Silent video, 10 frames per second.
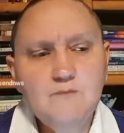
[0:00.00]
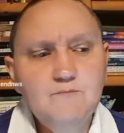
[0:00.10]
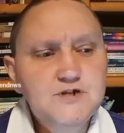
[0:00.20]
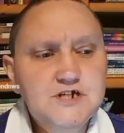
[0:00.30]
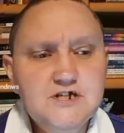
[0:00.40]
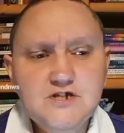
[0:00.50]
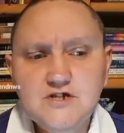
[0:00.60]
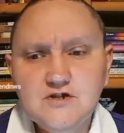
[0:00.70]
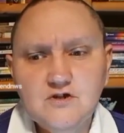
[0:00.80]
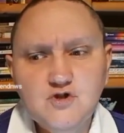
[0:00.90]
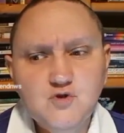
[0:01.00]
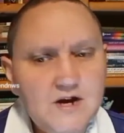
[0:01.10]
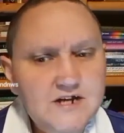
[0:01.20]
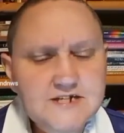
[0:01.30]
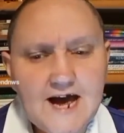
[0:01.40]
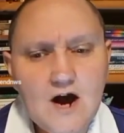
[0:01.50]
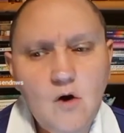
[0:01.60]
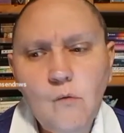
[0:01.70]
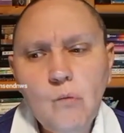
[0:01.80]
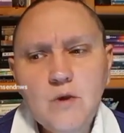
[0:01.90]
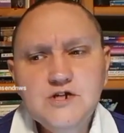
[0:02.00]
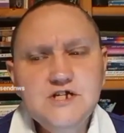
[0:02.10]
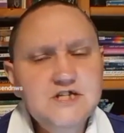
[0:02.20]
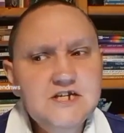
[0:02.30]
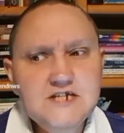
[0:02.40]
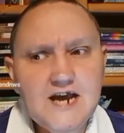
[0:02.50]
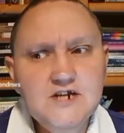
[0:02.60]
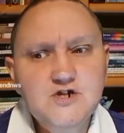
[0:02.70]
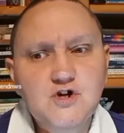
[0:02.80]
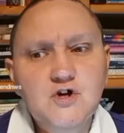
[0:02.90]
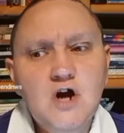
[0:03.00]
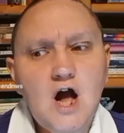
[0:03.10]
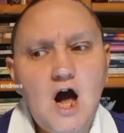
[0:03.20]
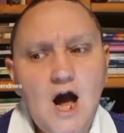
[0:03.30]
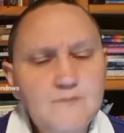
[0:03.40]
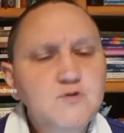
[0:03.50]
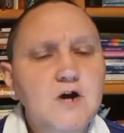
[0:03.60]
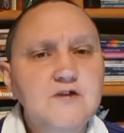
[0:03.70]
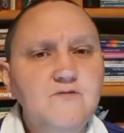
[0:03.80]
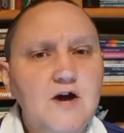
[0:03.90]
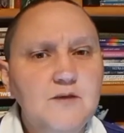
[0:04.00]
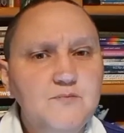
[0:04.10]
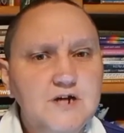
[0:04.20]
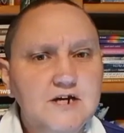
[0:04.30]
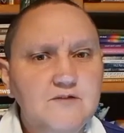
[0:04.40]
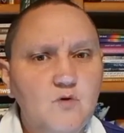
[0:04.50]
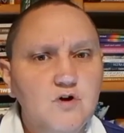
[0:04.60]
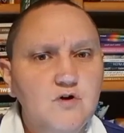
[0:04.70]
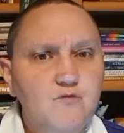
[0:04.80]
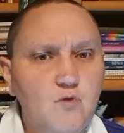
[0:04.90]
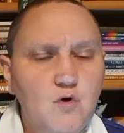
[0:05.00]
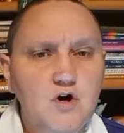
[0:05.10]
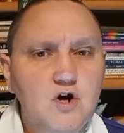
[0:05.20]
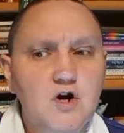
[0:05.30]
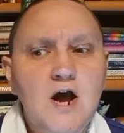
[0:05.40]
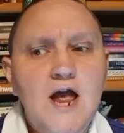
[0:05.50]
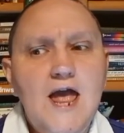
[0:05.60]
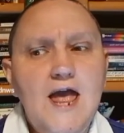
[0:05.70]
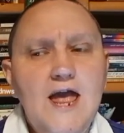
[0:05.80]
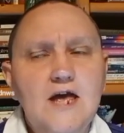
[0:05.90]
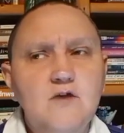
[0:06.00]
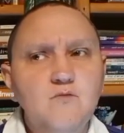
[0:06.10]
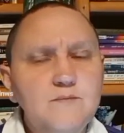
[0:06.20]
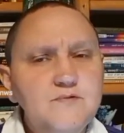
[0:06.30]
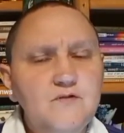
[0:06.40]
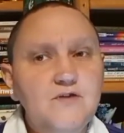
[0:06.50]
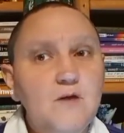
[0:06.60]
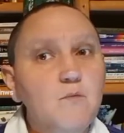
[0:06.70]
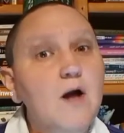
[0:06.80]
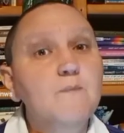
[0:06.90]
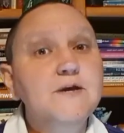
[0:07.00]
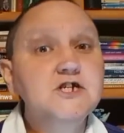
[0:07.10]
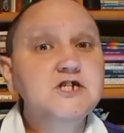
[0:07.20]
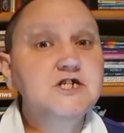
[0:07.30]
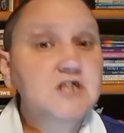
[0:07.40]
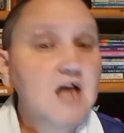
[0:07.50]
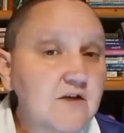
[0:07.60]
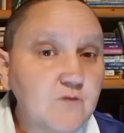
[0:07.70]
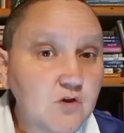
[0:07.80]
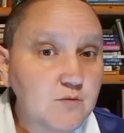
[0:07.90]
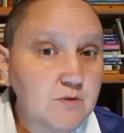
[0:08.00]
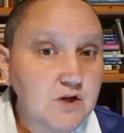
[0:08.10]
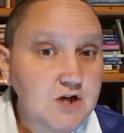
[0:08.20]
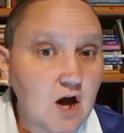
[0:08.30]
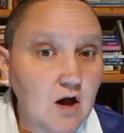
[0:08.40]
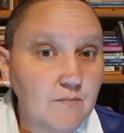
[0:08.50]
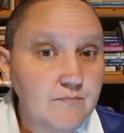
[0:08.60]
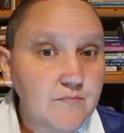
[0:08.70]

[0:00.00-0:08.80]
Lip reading: She's stressed out. She's in danger. I'm trying to file a protective order for her. And Rimson said, well, because she's not a vulnerable adult,